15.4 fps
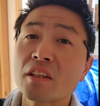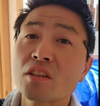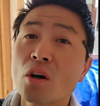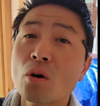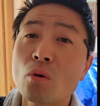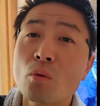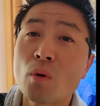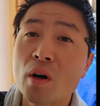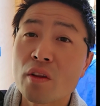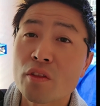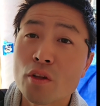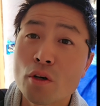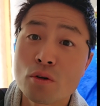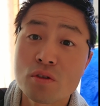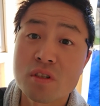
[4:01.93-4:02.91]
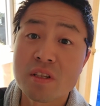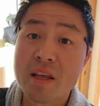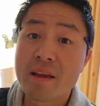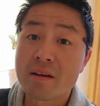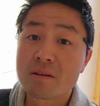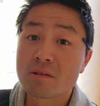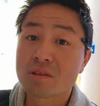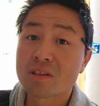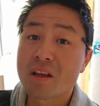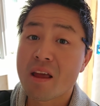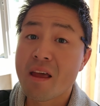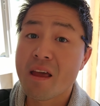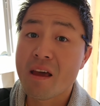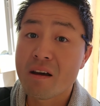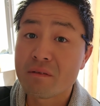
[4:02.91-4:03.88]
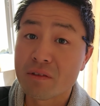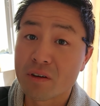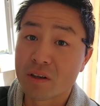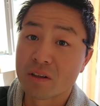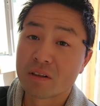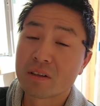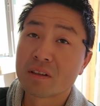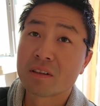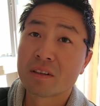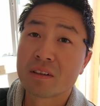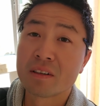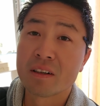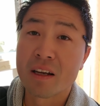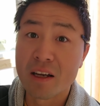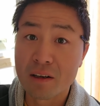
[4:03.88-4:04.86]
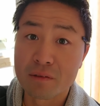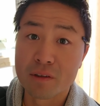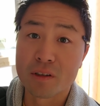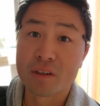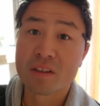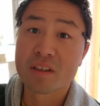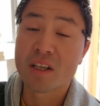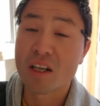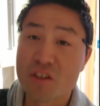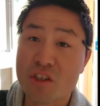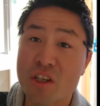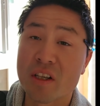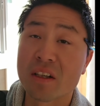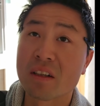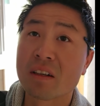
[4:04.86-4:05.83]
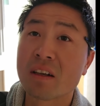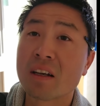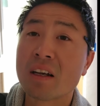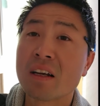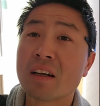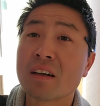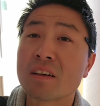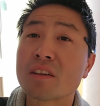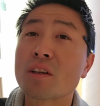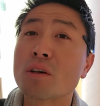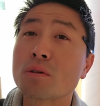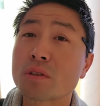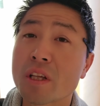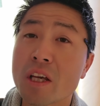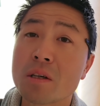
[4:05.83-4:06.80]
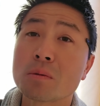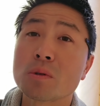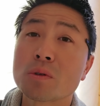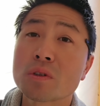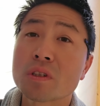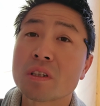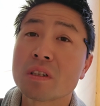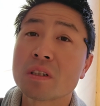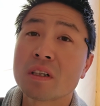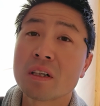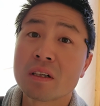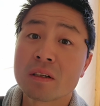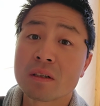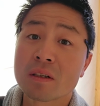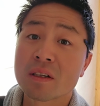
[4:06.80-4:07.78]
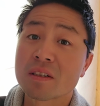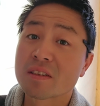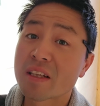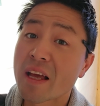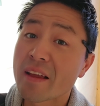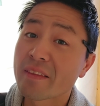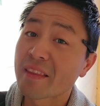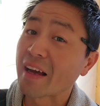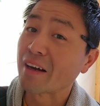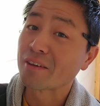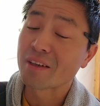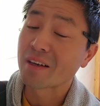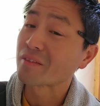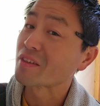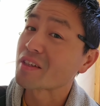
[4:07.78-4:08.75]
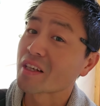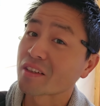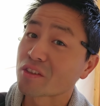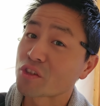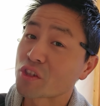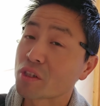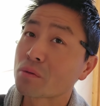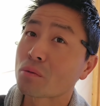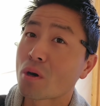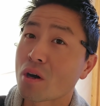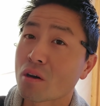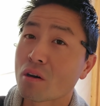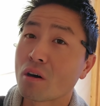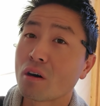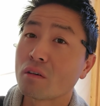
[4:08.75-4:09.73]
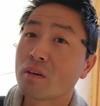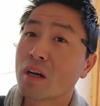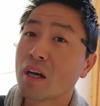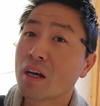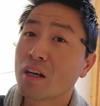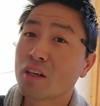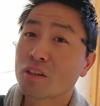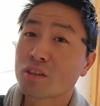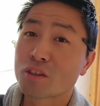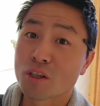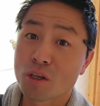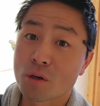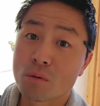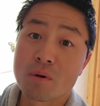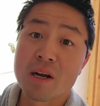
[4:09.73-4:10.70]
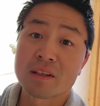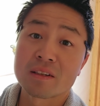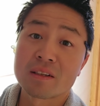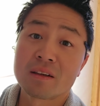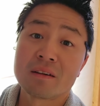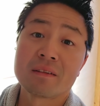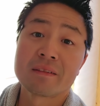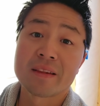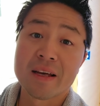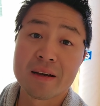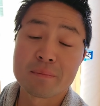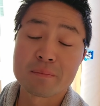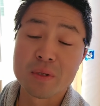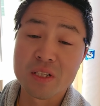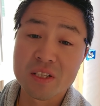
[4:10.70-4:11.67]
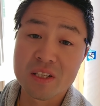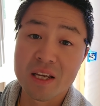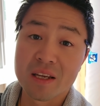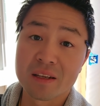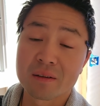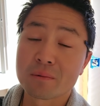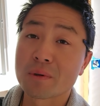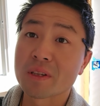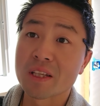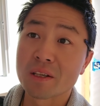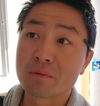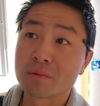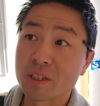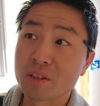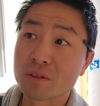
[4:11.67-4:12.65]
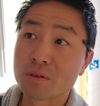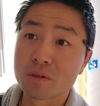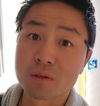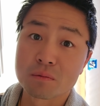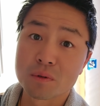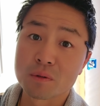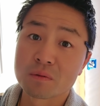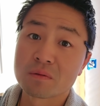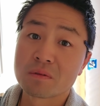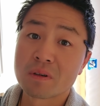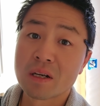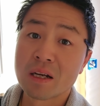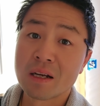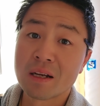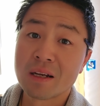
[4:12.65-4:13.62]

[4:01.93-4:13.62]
they don't want those nails ever touching those cables. Because then now you have to take the sheetrock off to correct that mistake when they redo the roof.